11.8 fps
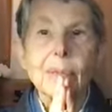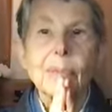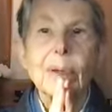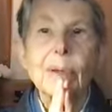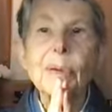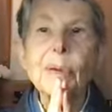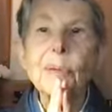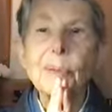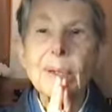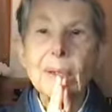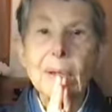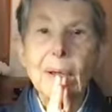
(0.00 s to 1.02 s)
May we
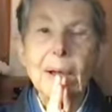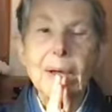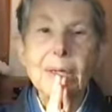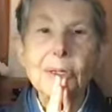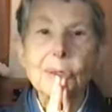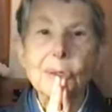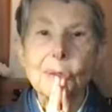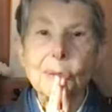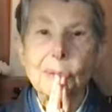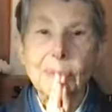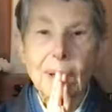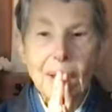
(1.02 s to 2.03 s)
realize the true
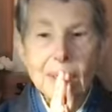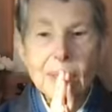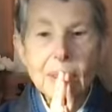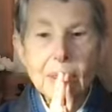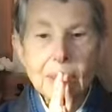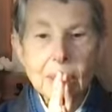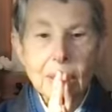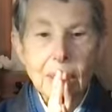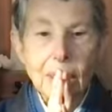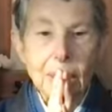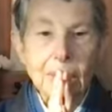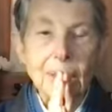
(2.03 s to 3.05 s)
mind of the
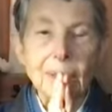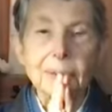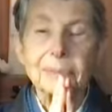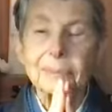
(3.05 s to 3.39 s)
Tathagata.